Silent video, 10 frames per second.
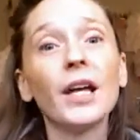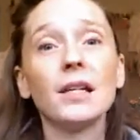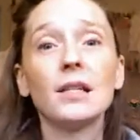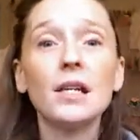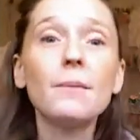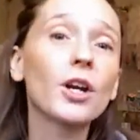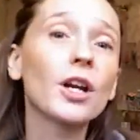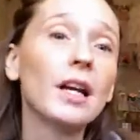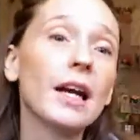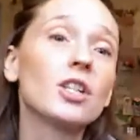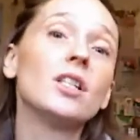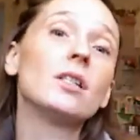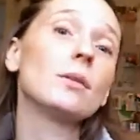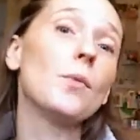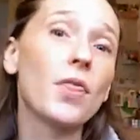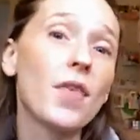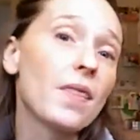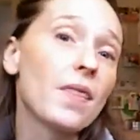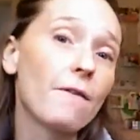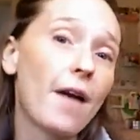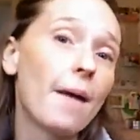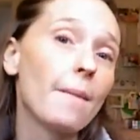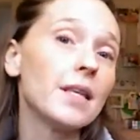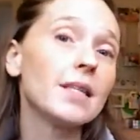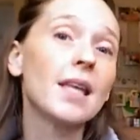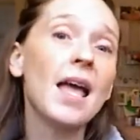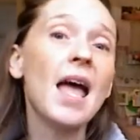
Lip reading: and deeper connections within their families.